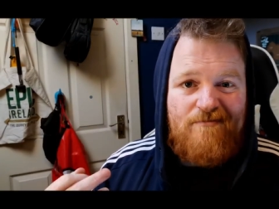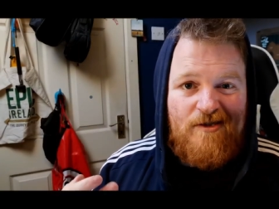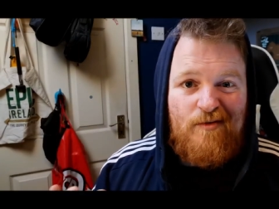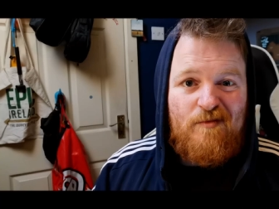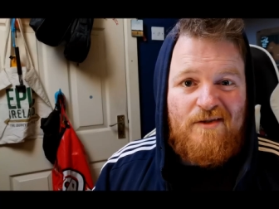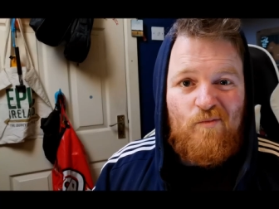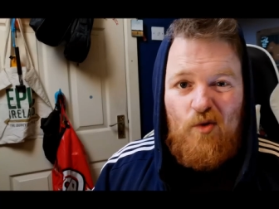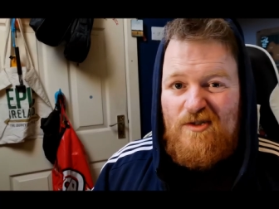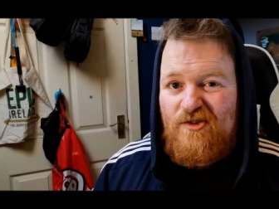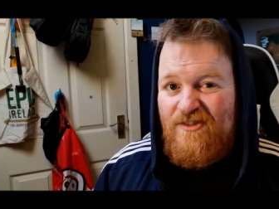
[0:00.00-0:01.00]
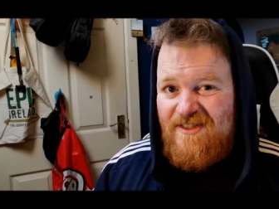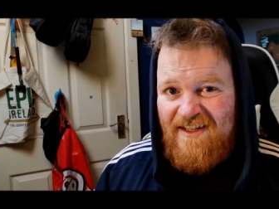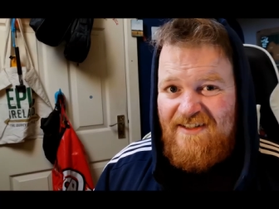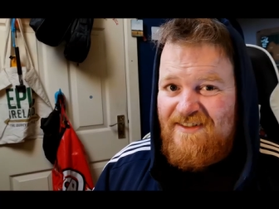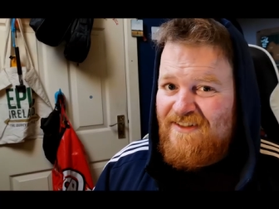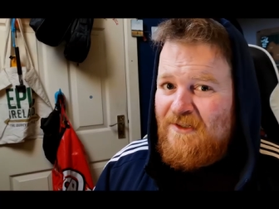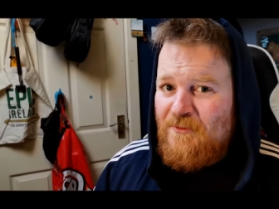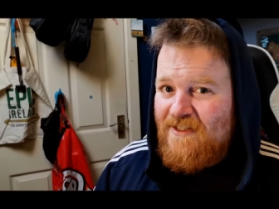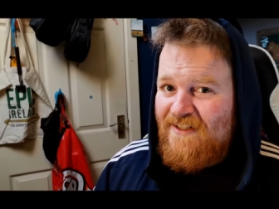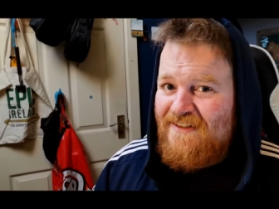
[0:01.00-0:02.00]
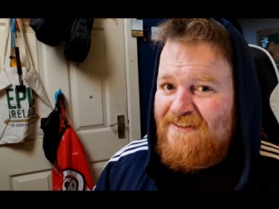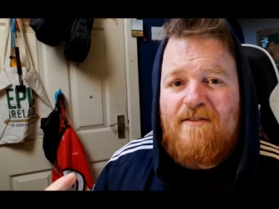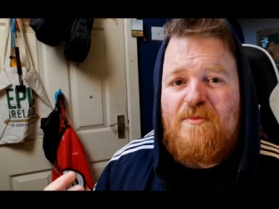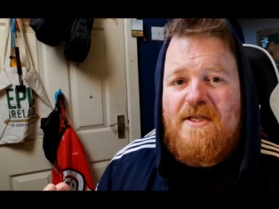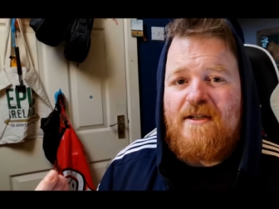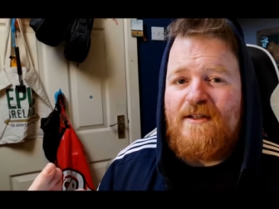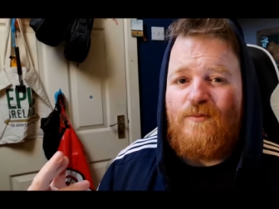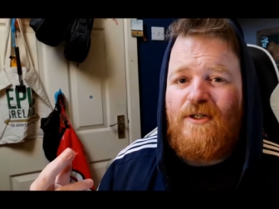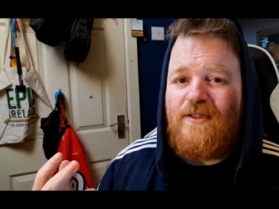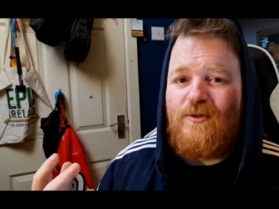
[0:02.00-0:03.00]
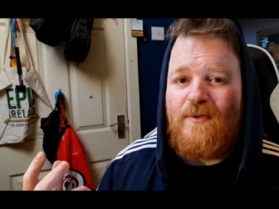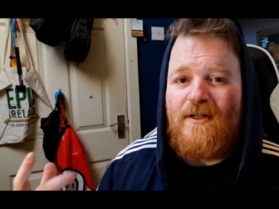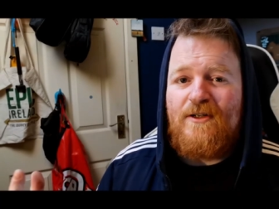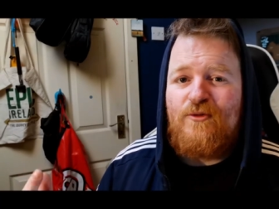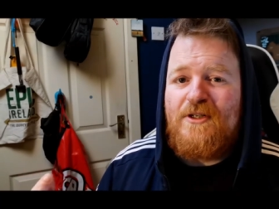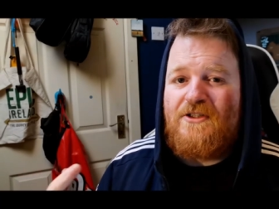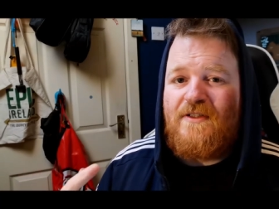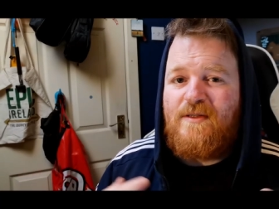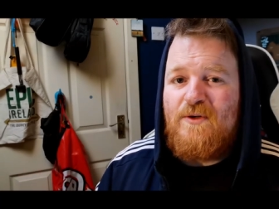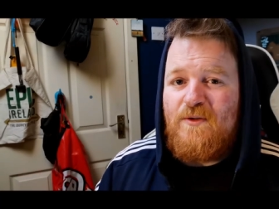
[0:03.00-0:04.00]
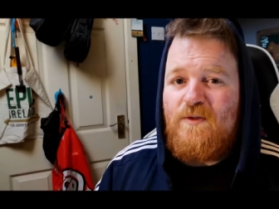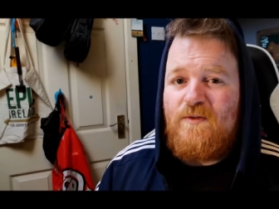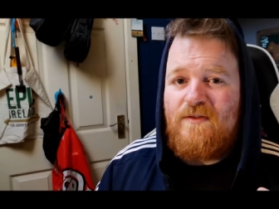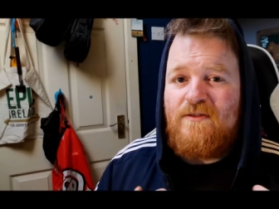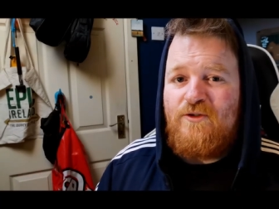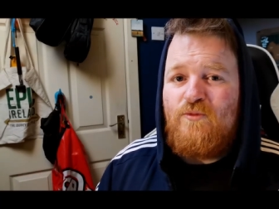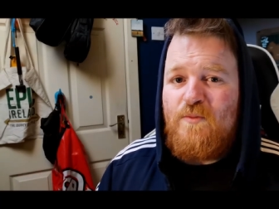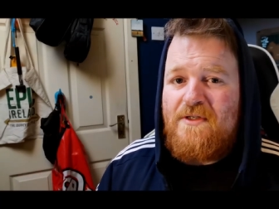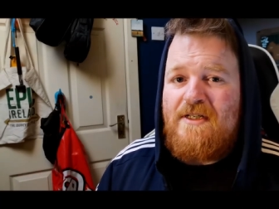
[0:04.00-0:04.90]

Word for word: something wants us dead in a way. And to me, it kind of brings up a lot of questions about us human